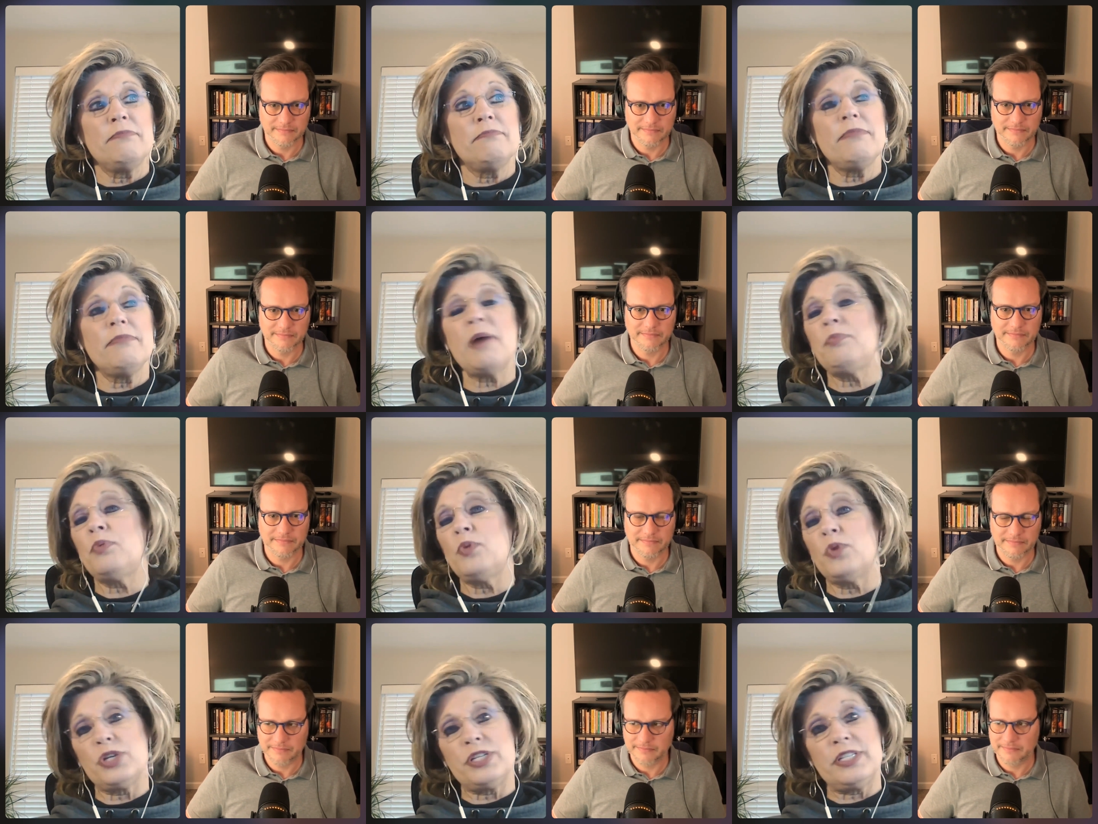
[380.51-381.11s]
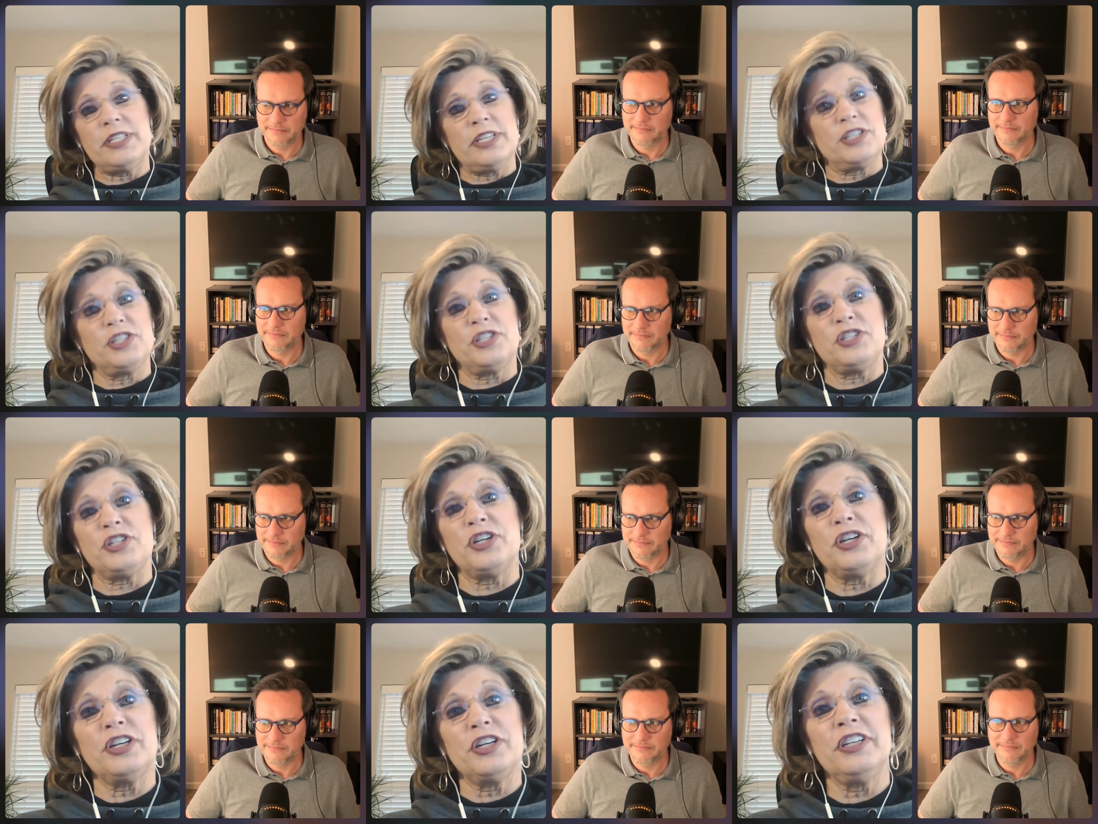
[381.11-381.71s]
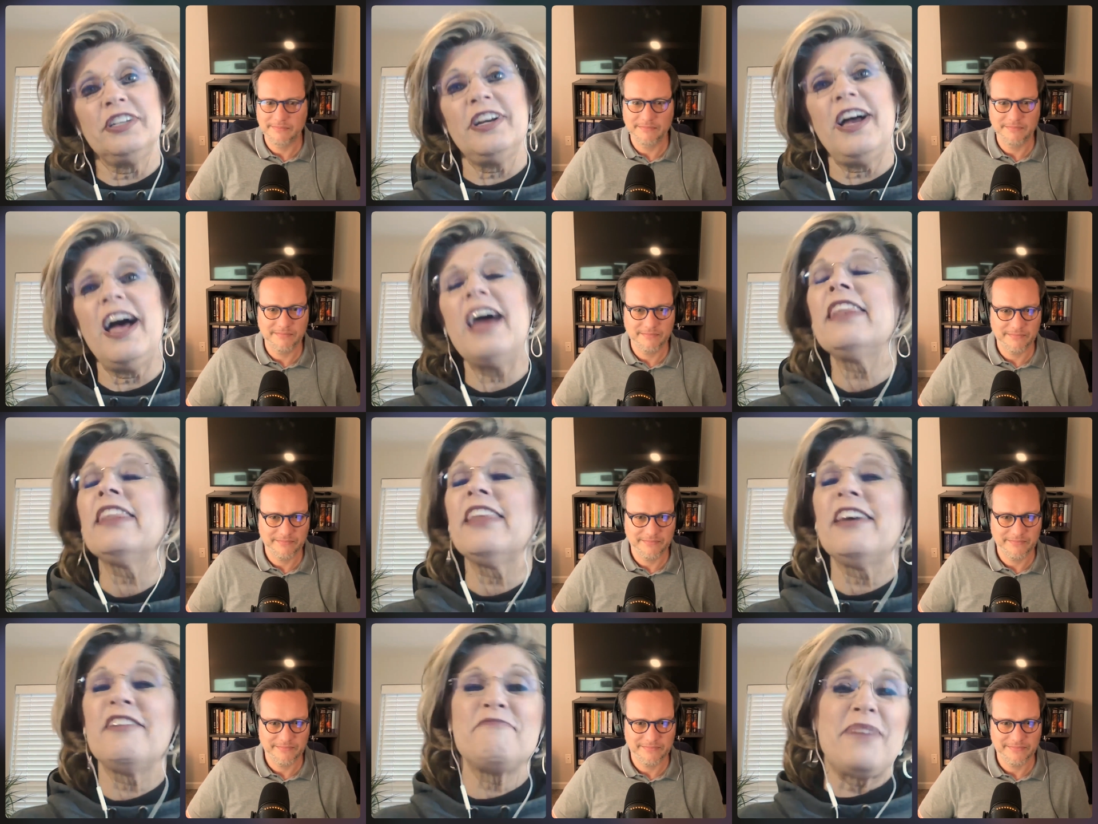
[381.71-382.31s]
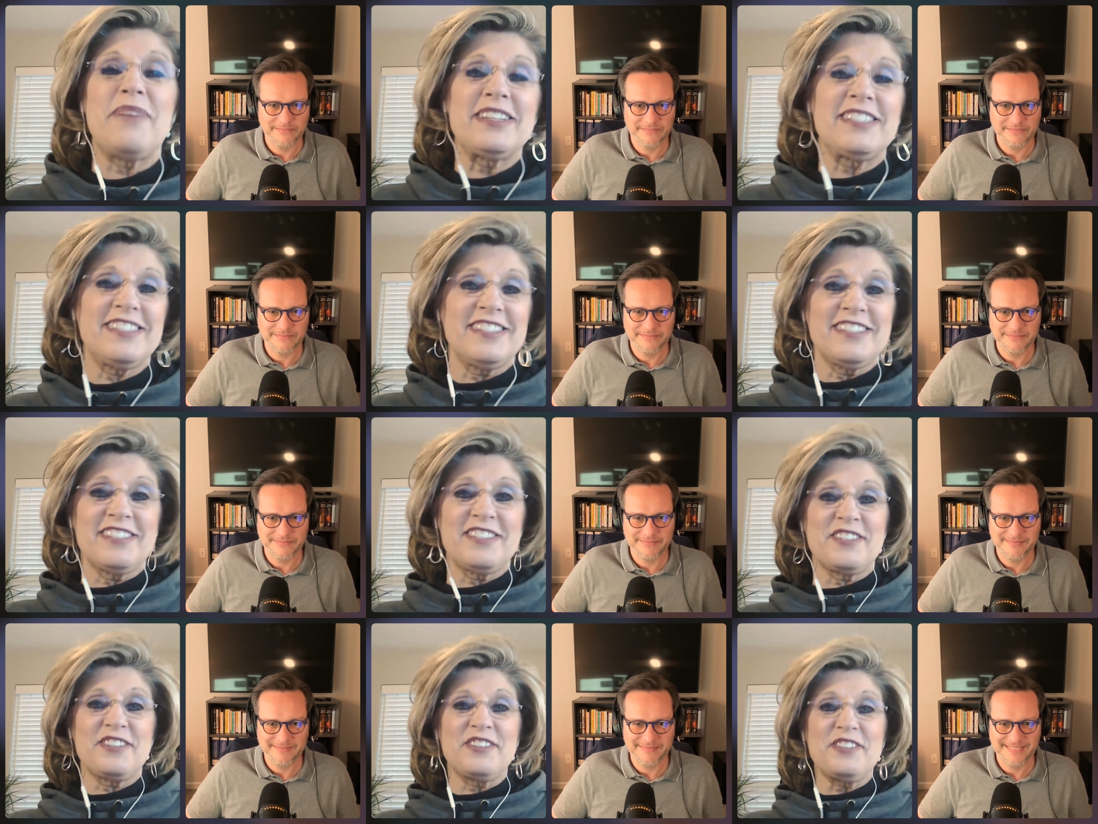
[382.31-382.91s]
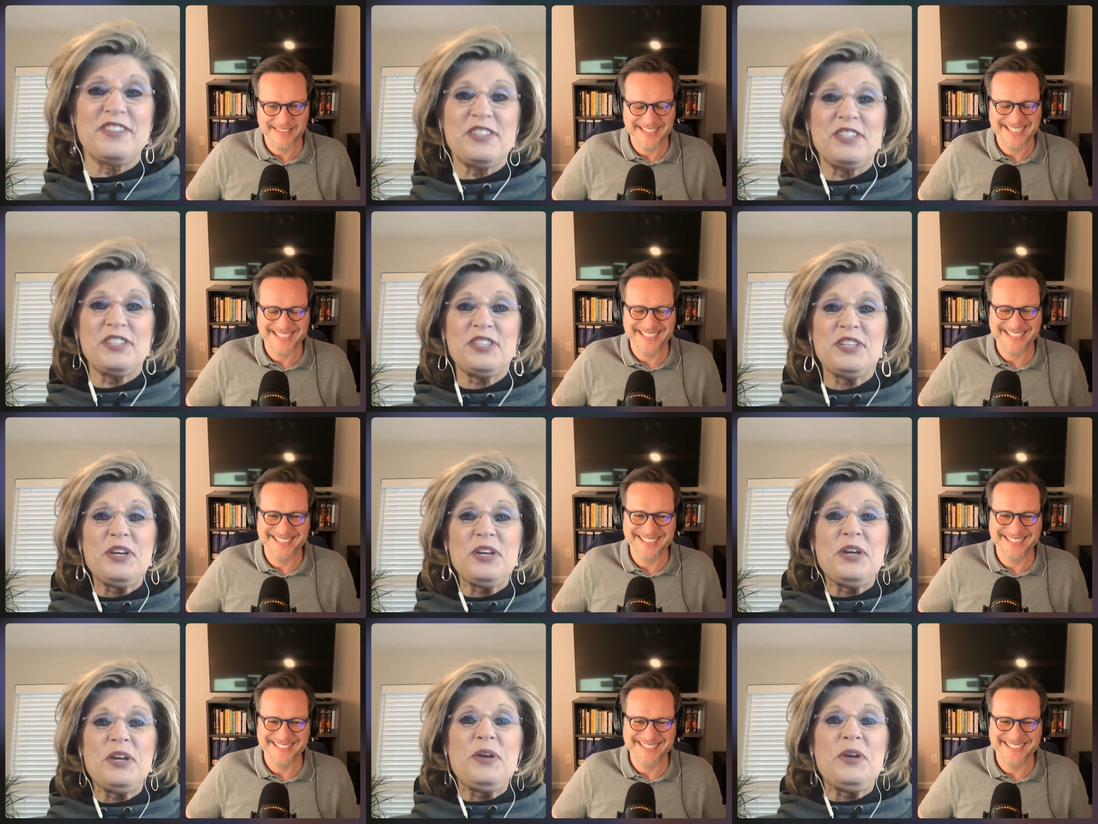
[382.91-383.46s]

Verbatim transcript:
Speaker 1: my poor sister, I love my sisters.